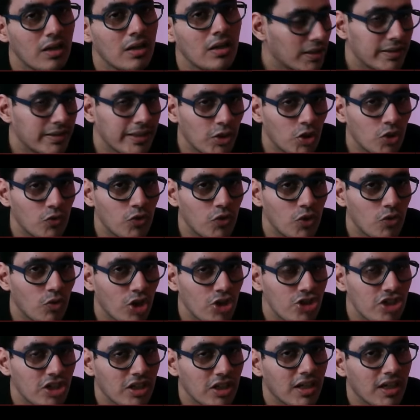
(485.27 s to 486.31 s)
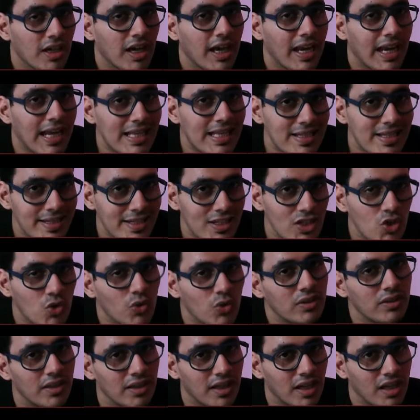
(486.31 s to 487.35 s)
Thank you for watching, and I'll see you in
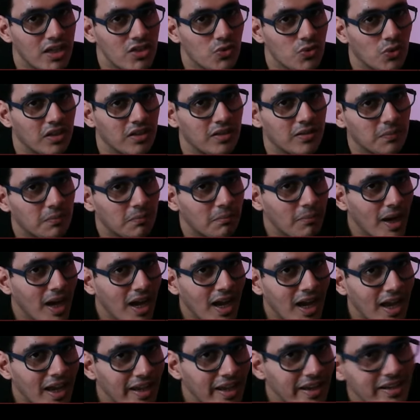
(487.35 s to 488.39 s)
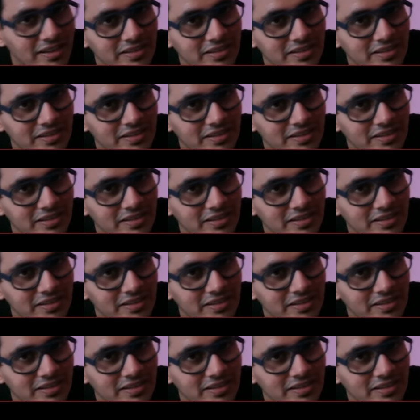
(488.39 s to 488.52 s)
the next one. Bye.